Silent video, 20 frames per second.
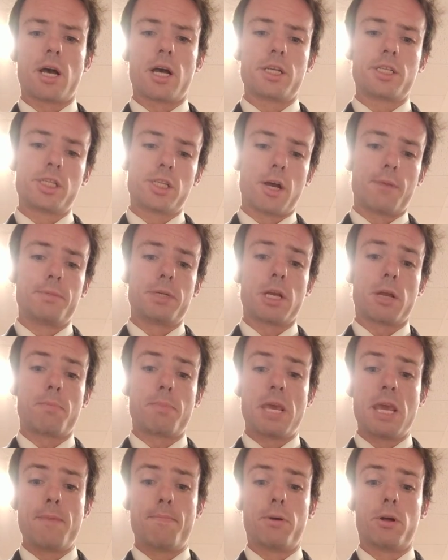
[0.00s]
subject
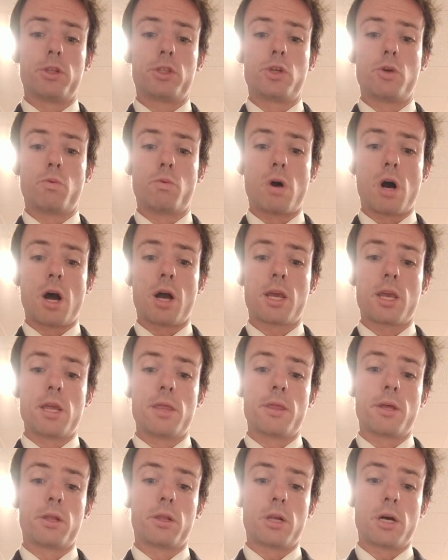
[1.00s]
people to walk
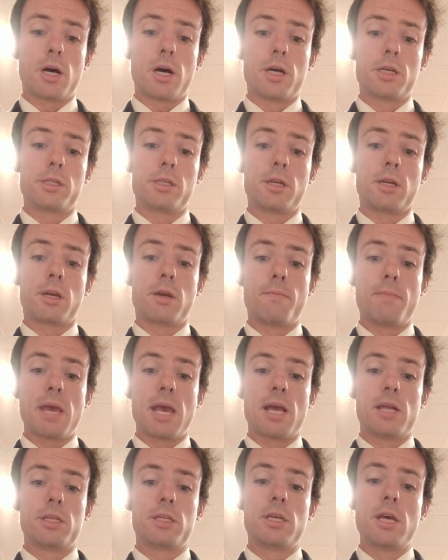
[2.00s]
in the laws and
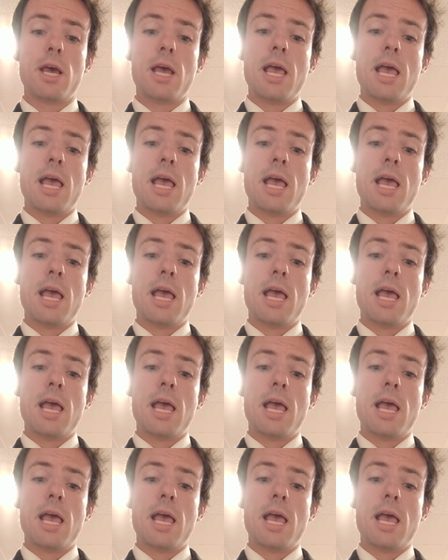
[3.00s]
commands.